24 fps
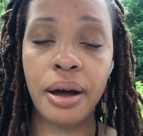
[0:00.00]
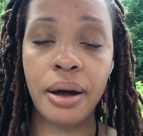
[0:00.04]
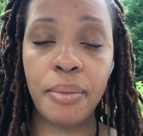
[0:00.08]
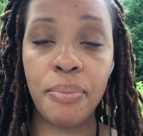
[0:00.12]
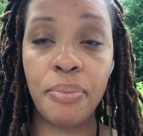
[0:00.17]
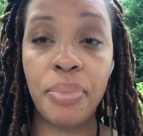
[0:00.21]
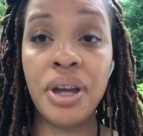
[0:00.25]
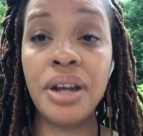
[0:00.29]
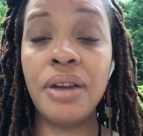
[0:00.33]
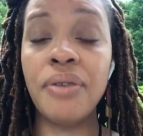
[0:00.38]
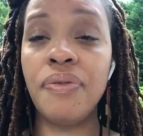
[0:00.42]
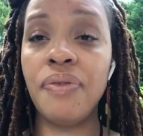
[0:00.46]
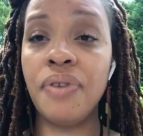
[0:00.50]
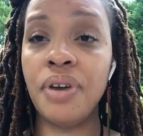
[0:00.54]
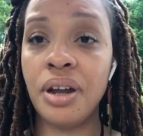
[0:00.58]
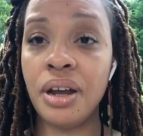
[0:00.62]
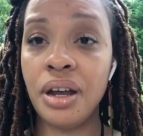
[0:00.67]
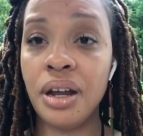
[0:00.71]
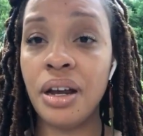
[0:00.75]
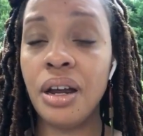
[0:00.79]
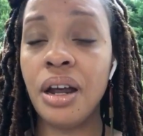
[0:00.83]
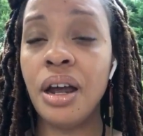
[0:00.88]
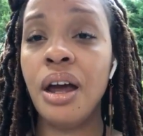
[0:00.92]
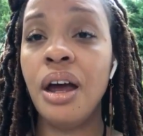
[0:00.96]

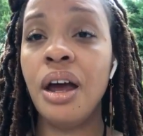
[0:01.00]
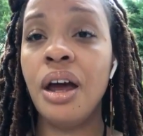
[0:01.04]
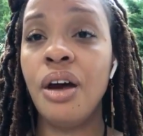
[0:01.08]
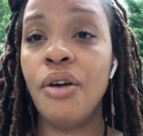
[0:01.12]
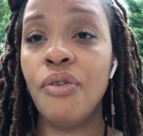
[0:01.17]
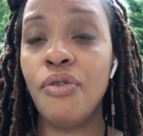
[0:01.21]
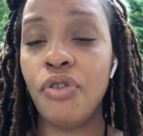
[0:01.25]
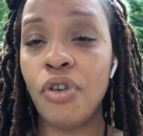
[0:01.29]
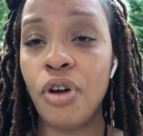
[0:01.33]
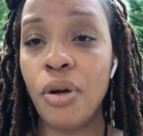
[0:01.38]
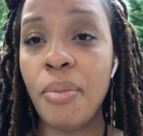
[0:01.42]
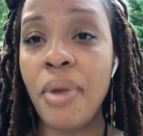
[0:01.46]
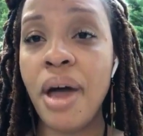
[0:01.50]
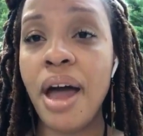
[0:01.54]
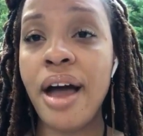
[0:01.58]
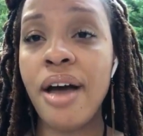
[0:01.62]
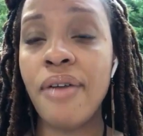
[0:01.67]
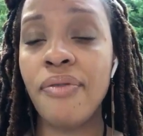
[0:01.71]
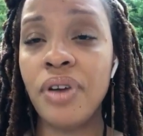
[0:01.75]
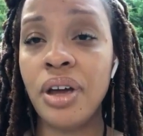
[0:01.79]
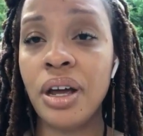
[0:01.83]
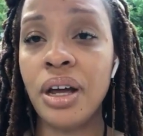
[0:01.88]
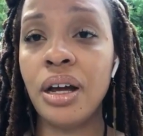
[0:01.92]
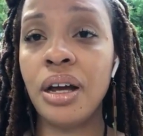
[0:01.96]
benefited from
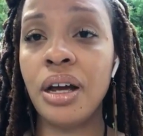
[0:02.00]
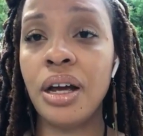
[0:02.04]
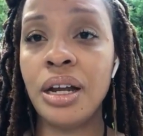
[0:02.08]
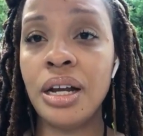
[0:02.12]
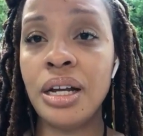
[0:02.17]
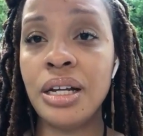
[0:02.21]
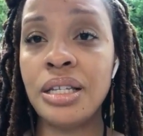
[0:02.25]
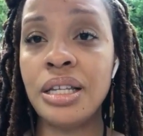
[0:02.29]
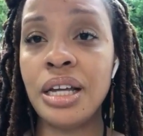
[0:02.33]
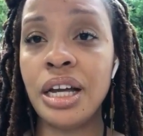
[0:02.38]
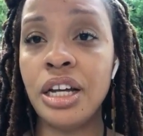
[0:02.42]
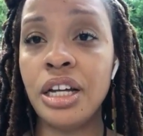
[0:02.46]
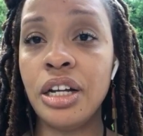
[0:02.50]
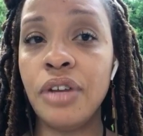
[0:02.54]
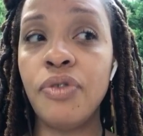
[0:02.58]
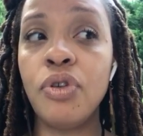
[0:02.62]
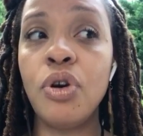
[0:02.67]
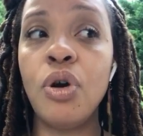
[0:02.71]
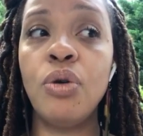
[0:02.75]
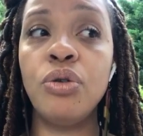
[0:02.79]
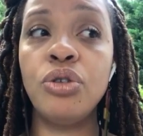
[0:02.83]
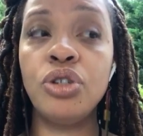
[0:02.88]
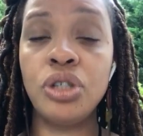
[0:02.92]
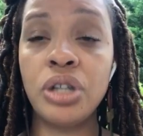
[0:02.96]
having an executive
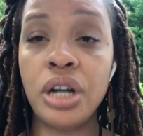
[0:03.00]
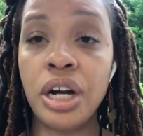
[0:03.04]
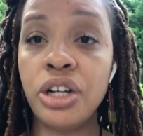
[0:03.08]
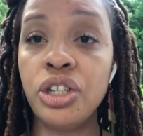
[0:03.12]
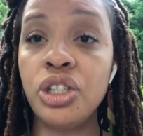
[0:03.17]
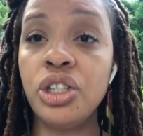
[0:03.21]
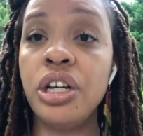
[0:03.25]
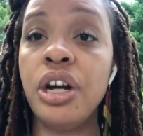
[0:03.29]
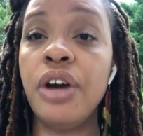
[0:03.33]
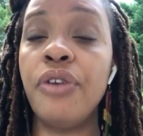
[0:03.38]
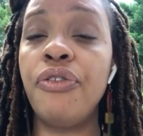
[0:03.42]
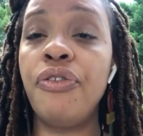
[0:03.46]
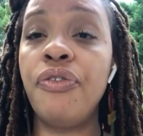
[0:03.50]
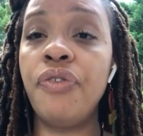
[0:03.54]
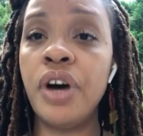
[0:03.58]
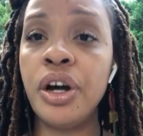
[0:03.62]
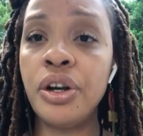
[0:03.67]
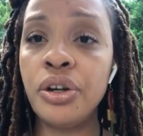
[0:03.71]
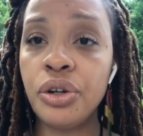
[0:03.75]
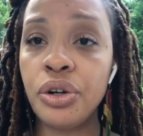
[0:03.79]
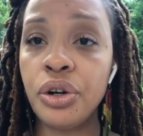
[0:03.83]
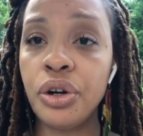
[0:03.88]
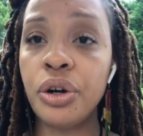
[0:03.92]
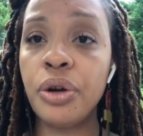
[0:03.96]
coach, and actually a
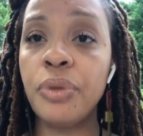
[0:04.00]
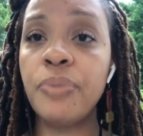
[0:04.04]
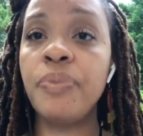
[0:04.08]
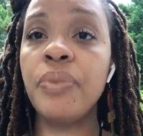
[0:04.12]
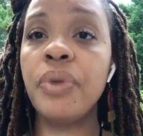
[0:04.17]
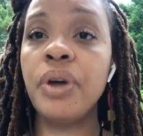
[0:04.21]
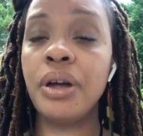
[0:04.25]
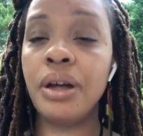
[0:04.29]
funder